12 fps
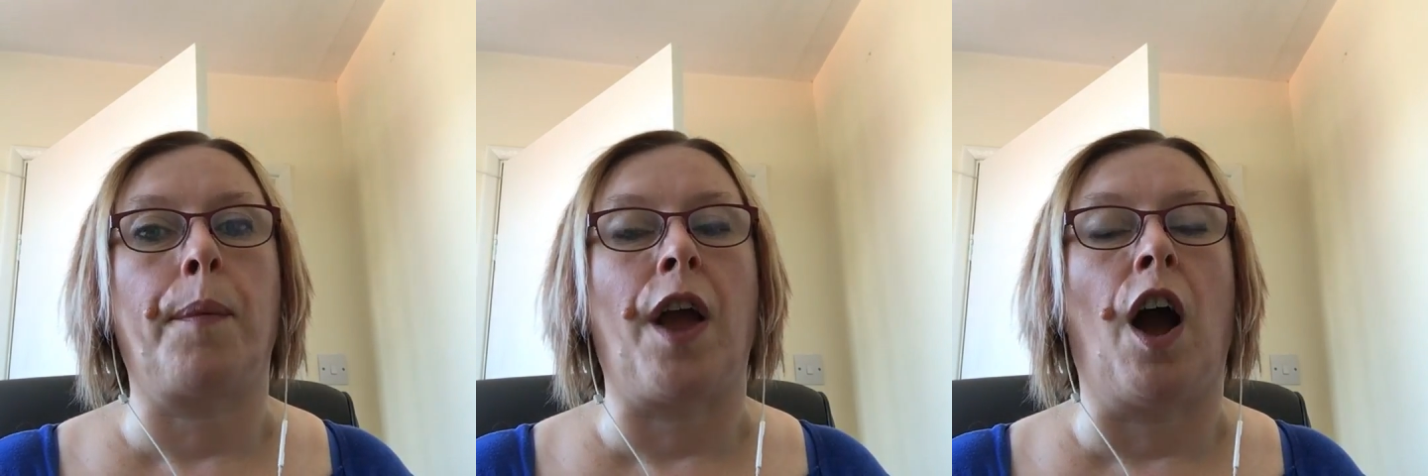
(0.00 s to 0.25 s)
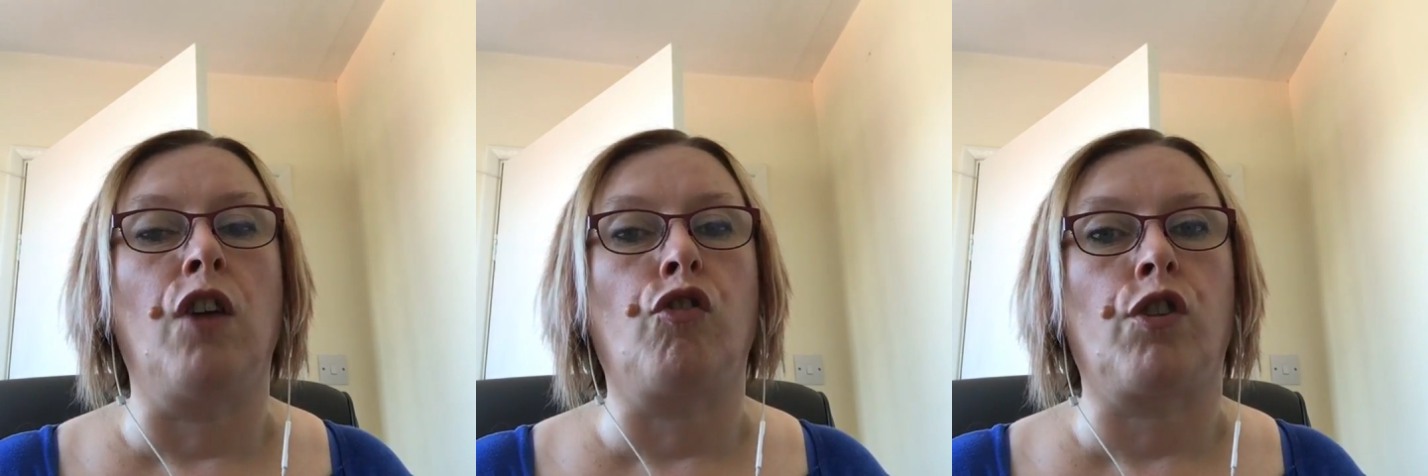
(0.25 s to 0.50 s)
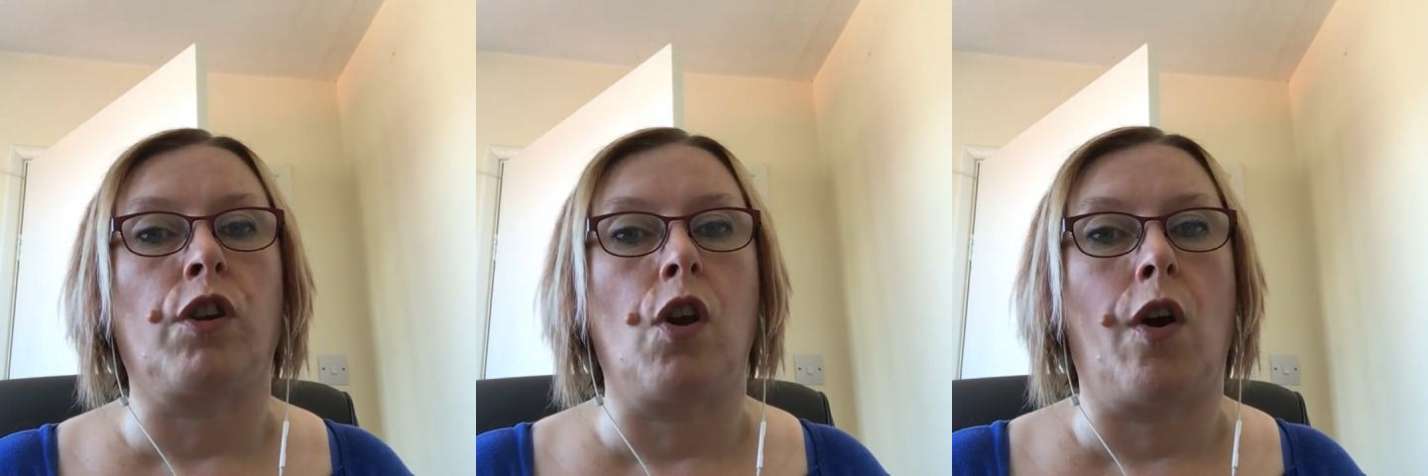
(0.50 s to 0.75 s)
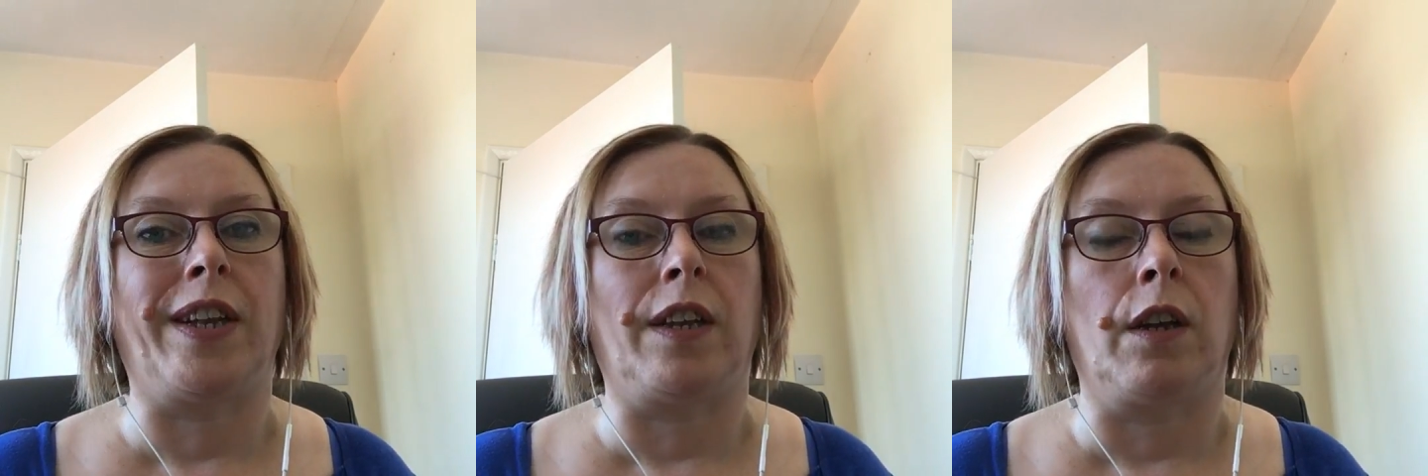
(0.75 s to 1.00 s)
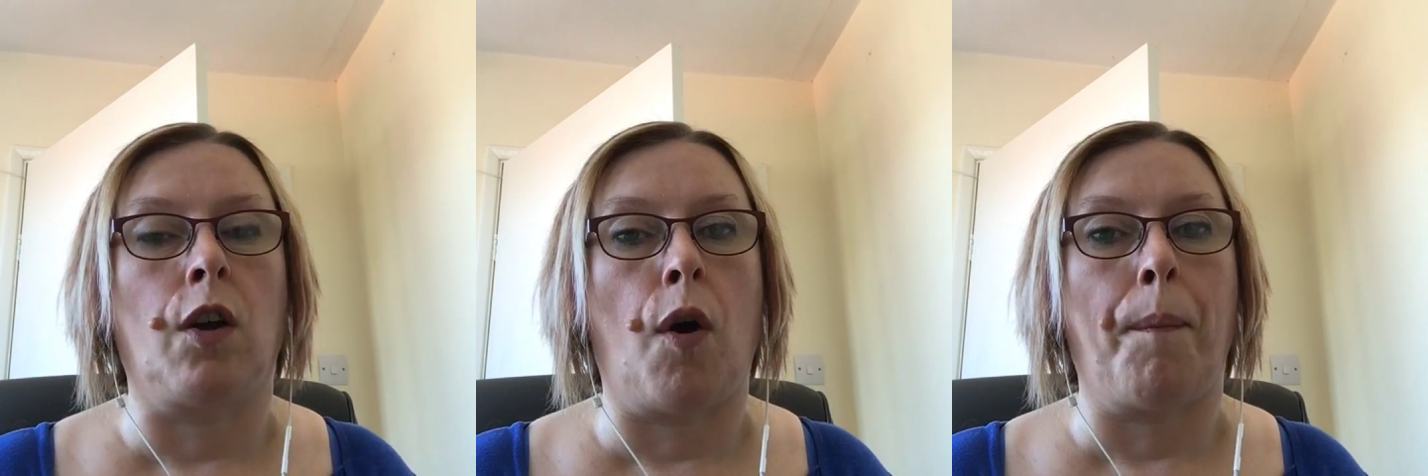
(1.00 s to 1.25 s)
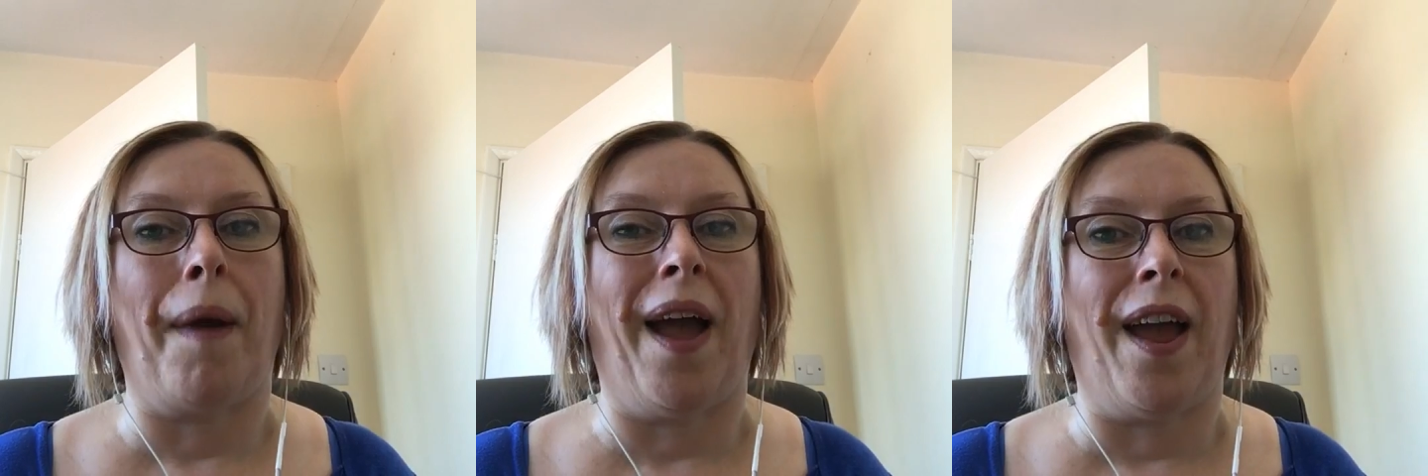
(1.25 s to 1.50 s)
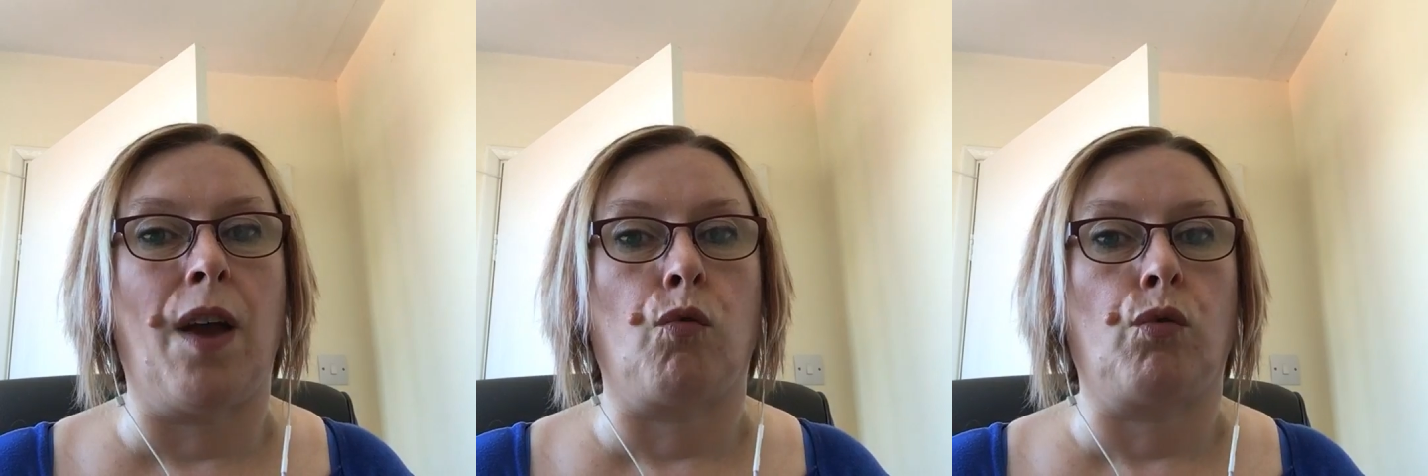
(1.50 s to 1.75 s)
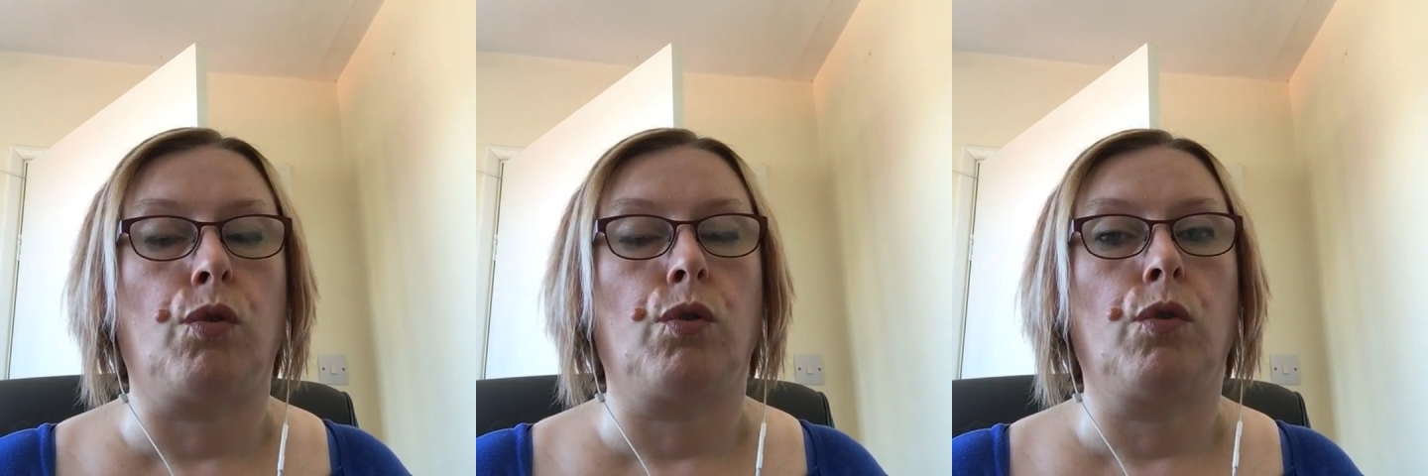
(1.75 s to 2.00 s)
to be
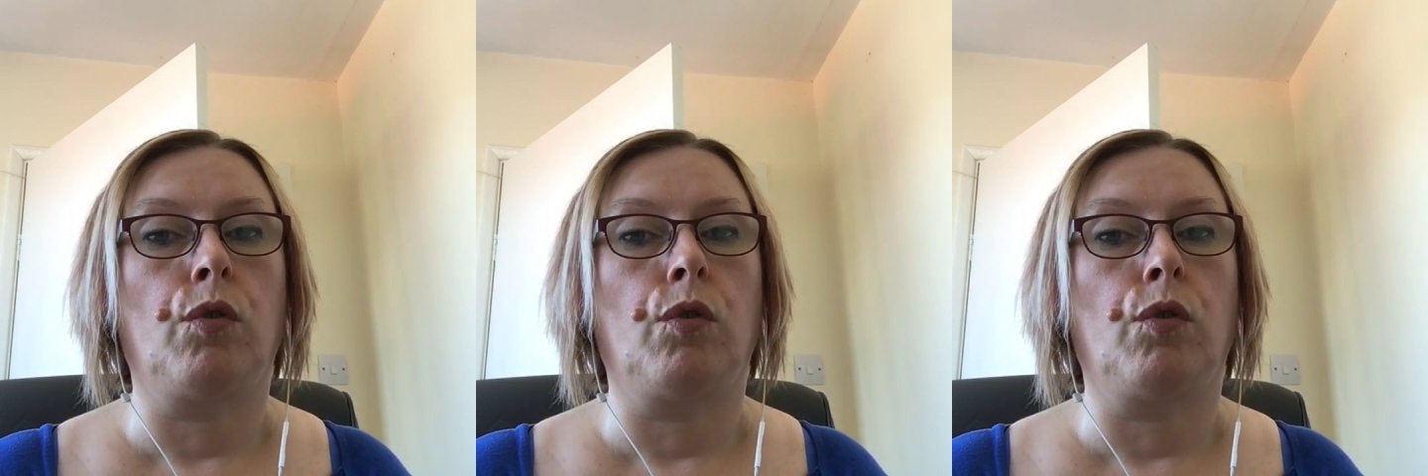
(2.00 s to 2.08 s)
£199,